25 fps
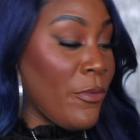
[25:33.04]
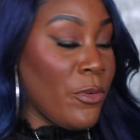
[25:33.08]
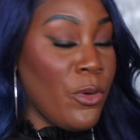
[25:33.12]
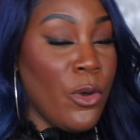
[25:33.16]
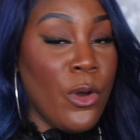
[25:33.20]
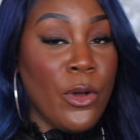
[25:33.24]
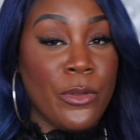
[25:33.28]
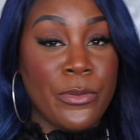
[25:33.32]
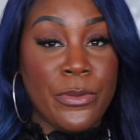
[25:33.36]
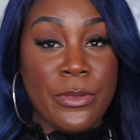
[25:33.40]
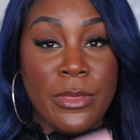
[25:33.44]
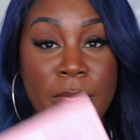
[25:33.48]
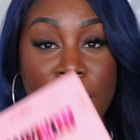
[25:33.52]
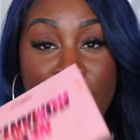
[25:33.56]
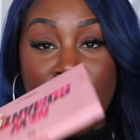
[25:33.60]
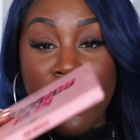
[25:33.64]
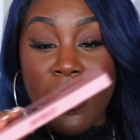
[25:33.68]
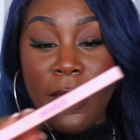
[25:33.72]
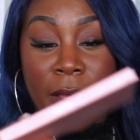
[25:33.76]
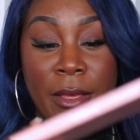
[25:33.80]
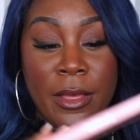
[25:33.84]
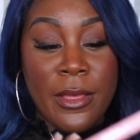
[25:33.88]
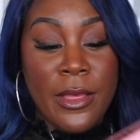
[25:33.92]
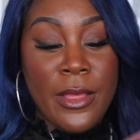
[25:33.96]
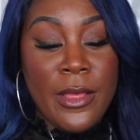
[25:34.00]
got
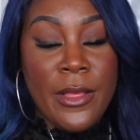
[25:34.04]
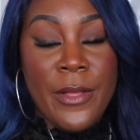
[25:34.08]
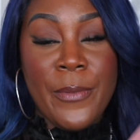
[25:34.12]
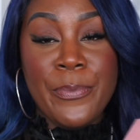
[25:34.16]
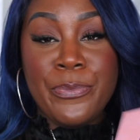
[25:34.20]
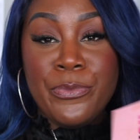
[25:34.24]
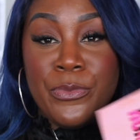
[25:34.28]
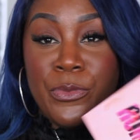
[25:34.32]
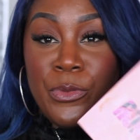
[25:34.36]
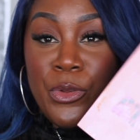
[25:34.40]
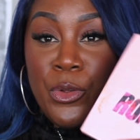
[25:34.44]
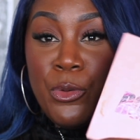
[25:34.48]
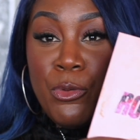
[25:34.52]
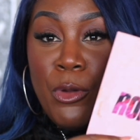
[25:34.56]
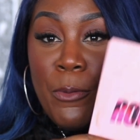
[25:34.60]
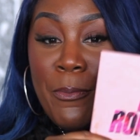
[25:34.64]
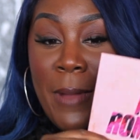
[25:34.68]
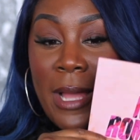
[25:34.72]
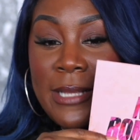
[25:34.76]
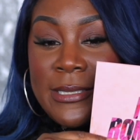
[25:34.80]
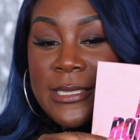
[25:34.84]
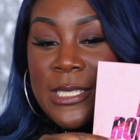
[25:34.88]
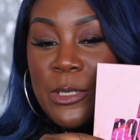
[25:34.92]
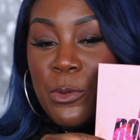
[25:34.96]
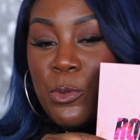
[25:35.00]
the new
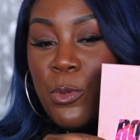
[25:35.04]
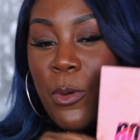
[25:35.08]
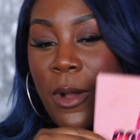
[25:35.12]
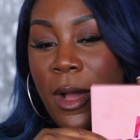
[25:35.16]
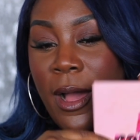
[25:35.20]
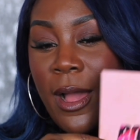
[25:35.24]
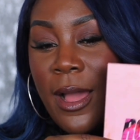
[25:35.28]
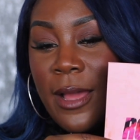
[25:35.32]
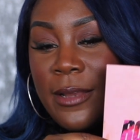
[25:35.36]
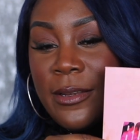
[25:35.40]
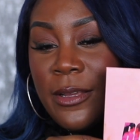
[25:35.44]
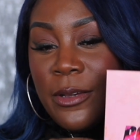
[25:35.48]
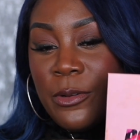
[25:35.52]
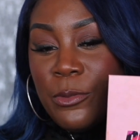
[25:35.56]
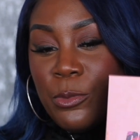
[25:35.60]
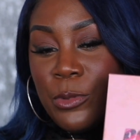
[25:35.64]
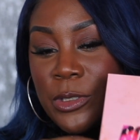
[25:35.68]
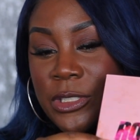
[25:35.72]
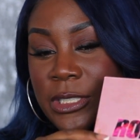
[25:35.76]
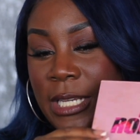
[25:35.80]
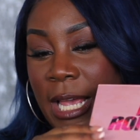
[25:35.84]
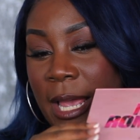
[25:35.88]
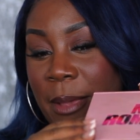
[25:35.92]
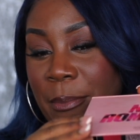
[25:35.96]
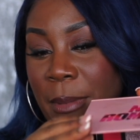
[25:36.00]
romantic one,
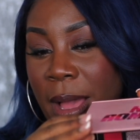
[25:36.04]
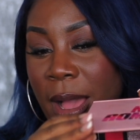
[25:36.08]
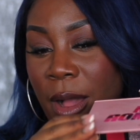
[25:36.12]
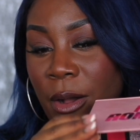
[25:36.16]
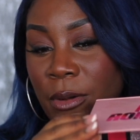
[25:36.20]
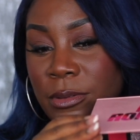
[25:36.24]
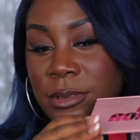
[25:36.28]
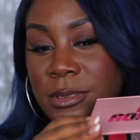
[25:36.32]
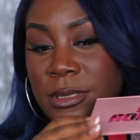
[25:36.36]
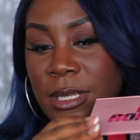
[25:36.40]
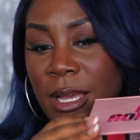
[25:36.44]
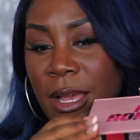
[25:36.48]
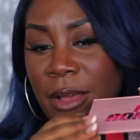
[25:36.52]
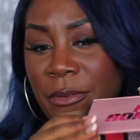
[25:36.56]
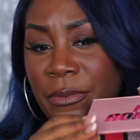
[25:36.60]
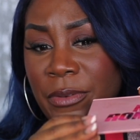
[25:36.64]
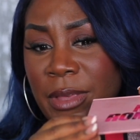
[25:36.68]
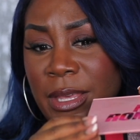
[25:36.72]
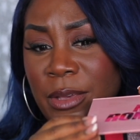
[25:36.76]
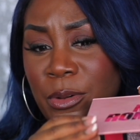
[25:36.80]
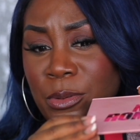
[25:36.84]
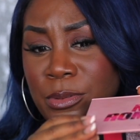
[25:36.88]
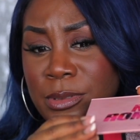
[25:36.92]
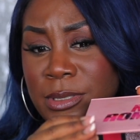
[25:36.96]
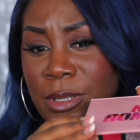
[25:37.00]
which came out I
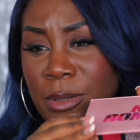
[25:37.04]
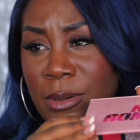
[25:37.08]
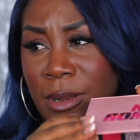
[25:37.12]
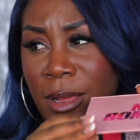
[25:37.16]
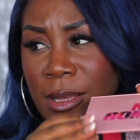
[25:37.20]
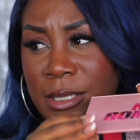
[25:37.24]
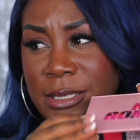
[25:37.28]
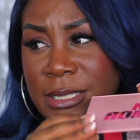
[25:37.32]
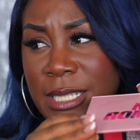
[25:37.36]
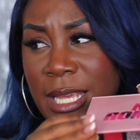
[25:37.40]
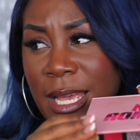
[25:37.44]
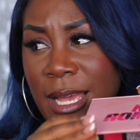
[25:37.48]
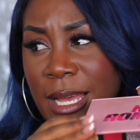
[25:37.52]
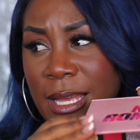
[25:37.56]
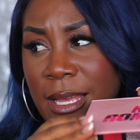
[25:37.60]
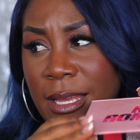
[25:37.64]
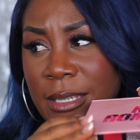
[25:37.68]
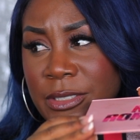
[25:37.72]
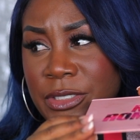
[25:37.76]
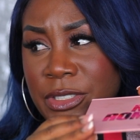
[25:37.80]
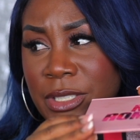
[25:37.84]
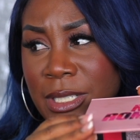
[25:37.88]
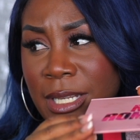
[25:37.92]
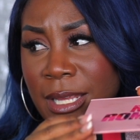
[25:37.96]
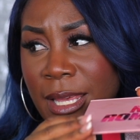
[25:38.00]
think also last year,
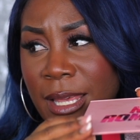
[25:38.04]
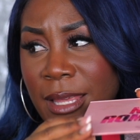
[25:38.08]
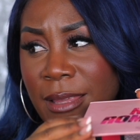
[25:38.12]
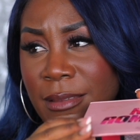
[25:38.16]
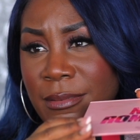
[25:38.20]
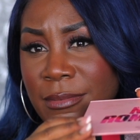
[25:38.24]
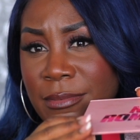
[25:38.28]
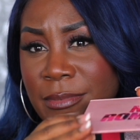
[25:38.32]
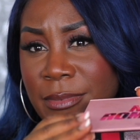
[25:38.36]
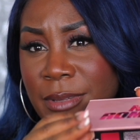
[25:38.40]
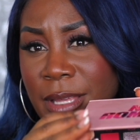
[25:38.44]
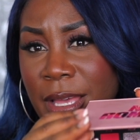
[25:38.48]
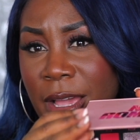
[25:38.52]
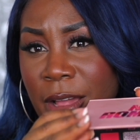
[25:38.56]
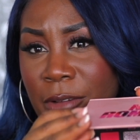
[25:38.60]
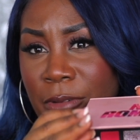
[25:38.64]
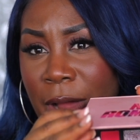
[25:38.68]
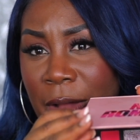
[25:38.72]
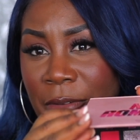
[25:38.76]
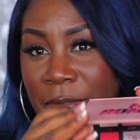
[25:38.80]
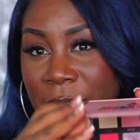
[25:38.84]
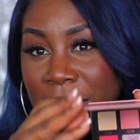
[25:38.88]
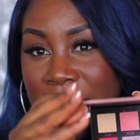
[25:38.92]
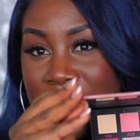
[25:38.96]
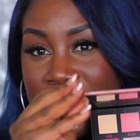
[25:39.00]
actually,
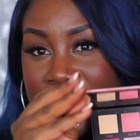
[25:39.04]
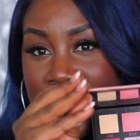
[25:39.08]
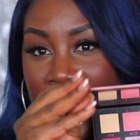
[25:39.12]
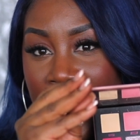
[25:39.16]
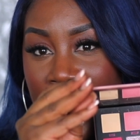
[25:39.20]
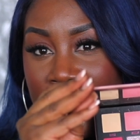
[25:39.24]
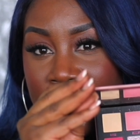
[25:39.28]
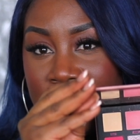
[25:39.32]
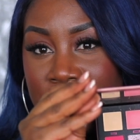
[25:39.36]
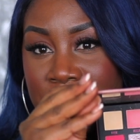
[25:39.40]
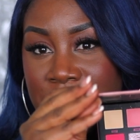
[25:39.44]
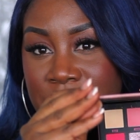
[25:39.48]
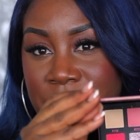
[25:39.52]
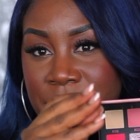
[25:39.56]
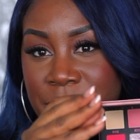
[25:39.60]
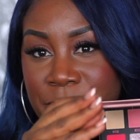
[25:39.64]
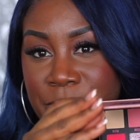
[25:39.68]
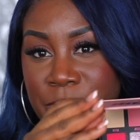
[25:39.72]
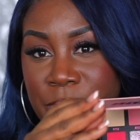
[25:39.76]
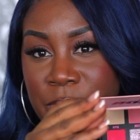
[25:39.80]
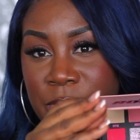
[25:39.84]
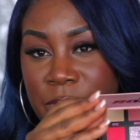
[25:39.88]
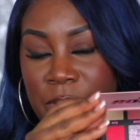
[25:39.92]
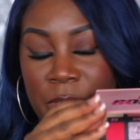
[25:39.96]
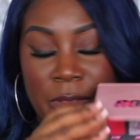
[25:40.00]
around Valentine's.
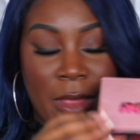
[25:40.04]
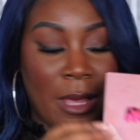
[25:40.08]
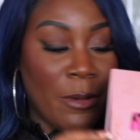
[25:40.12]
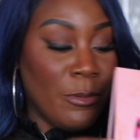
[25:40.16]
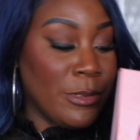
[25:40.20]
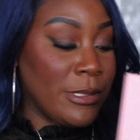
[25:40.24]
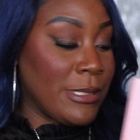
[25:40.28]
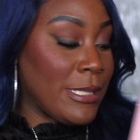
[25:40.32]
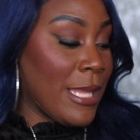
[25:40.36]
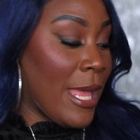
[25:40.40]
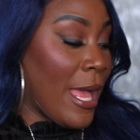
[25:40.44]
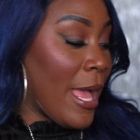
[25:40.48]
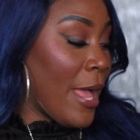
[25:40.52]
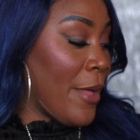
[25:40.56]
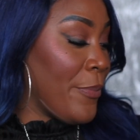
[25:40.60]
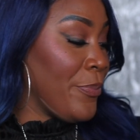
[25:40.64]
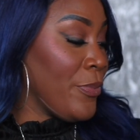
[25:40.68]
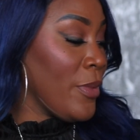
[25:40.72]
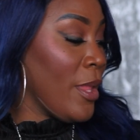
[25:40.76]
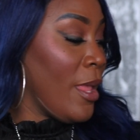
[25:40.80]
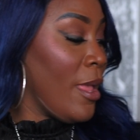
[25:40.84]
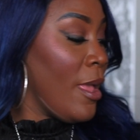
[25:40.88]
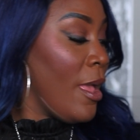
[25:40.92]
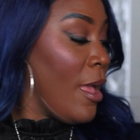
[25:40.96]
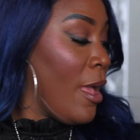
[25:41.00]
So that was that.
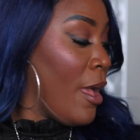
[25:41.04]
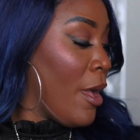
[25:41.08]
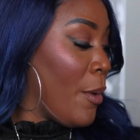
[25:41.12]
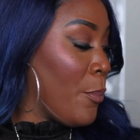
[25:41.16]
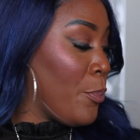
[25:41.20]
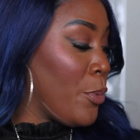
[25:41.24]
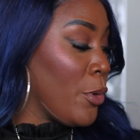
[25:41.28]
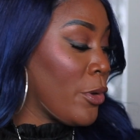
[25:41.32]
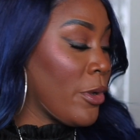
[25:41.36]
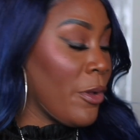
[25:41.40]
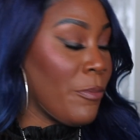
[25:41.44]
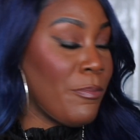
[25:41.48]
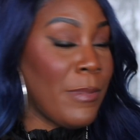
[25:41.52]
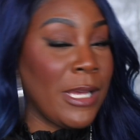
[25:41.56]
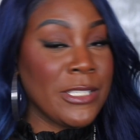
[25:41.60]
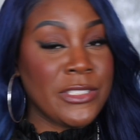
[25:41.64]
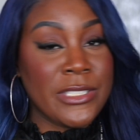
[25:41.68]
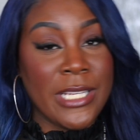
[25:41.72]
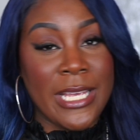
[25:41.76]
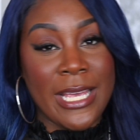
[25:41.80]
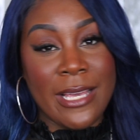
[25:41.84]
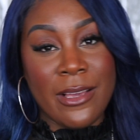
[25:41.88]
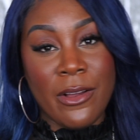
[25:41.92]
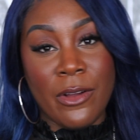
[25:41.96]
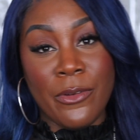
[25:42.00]
Book of
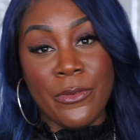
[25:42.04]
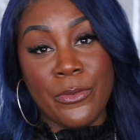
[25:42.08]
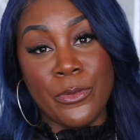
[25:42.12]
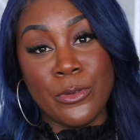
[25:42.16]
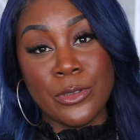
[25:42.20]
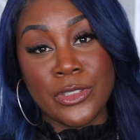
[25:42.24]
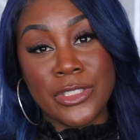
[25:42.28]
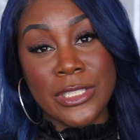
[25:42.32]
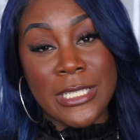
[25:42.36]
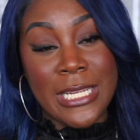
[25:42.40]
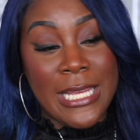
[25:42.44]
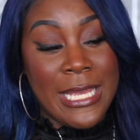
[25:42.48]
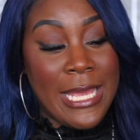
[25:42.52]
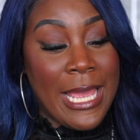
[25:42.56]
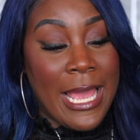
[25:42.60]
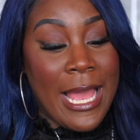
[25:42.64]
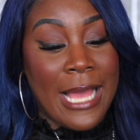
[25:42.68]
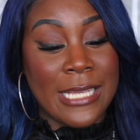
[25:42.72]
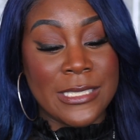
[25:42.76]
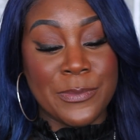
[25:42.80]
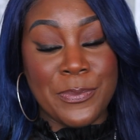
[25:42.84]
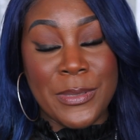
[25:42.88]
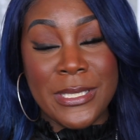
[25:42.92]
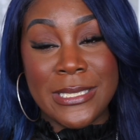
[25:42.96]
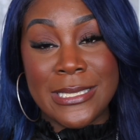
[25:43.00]
Magic unfortunately
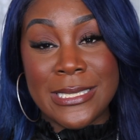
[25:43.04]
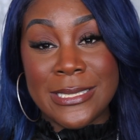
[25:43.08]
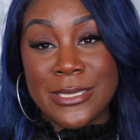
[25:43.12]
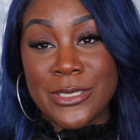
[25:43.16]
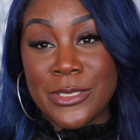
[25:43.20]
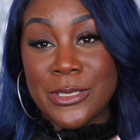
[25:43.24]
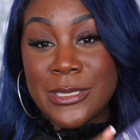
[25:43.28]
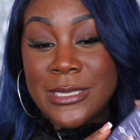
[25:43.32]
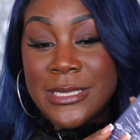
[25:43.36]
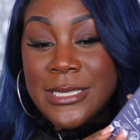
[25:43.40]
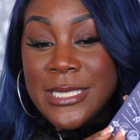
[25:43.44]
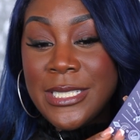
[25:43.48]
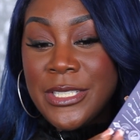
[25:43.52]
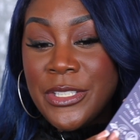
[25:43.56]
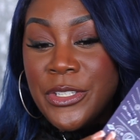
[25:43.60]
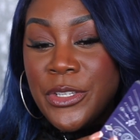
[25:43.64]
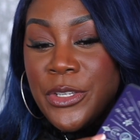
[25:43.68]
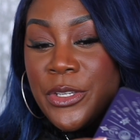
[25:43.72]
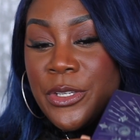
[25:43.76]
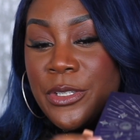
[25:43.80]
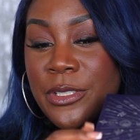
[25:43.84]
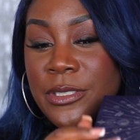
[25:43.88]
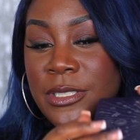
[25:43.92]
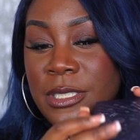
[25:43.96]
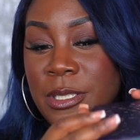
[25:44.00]
has been
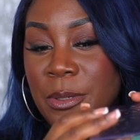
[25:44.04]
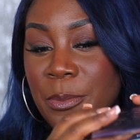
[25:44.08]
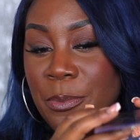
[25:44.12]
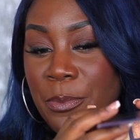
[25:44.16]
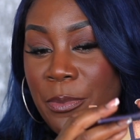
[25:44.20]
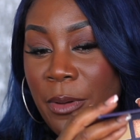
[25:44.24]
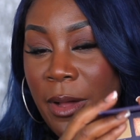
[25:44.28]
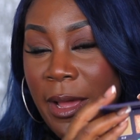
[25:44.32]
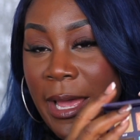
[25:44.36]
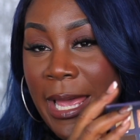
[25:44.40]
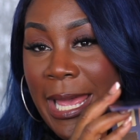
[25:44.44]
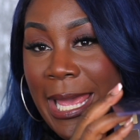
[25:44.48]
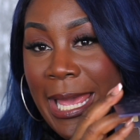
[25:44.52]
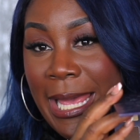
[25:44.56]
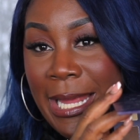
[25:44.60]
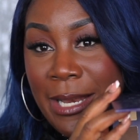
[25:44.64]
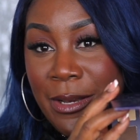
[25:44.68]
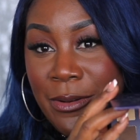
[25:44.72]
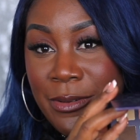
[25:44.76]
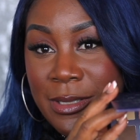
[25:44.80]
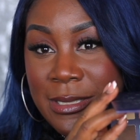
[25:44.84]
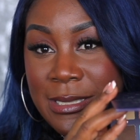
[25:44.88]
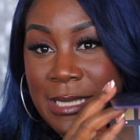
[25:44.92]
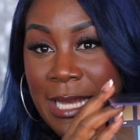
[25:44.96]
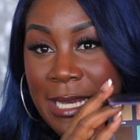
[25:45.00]
discontinued, but it
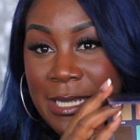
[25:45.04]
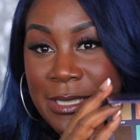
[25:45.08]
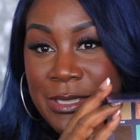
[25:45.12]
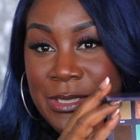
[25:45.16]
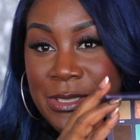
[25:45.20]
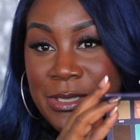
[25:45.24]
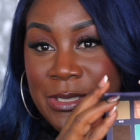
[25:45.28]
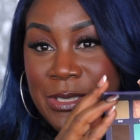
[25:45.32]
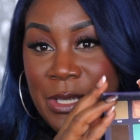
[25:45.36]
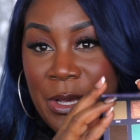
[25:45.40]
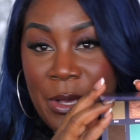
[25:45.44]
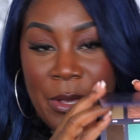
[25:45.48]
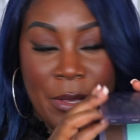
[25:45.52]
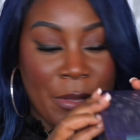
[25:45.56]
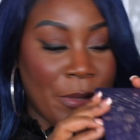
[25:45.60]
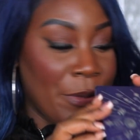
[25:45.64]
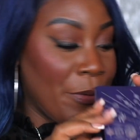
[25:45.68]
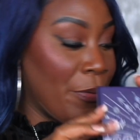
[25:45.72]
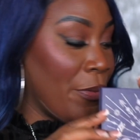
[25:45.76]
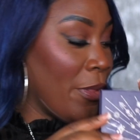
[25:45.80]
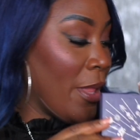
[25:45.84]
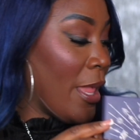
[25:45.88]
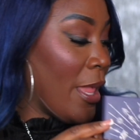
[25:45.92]
looks like so.